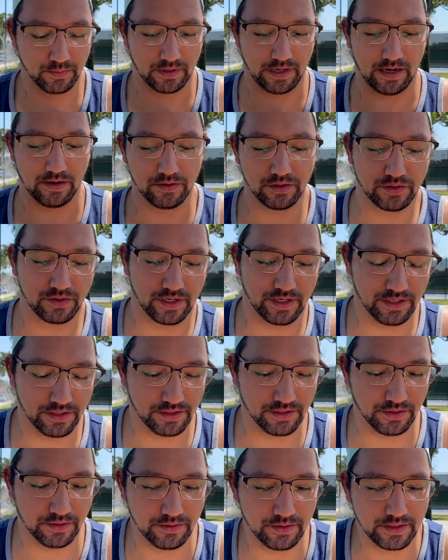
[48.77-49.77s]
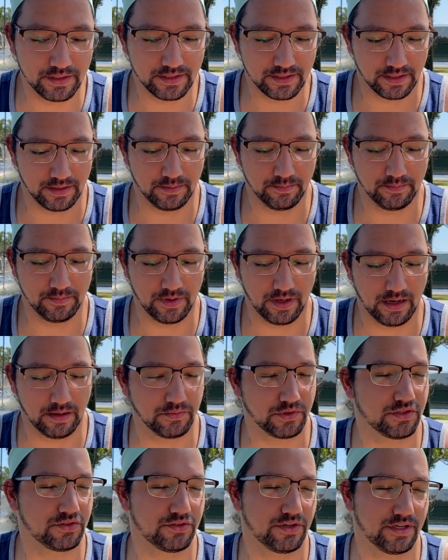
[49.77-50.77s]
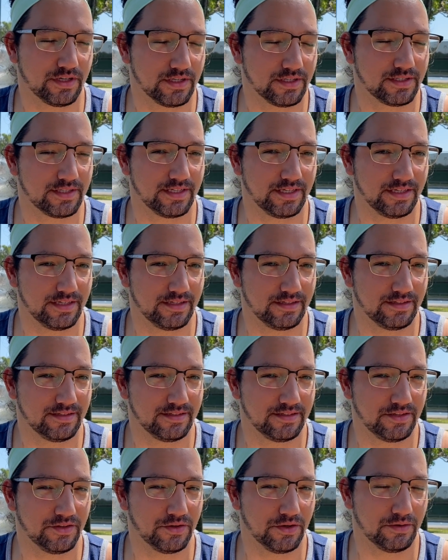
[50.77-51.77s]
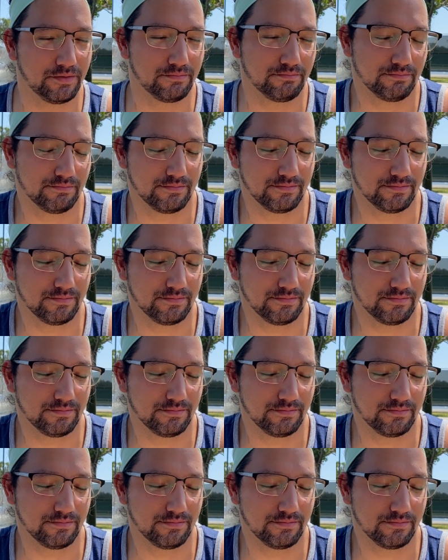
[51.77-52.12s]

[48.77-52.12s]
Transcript: what I was trying to do is um, I'm just trying to see, you know,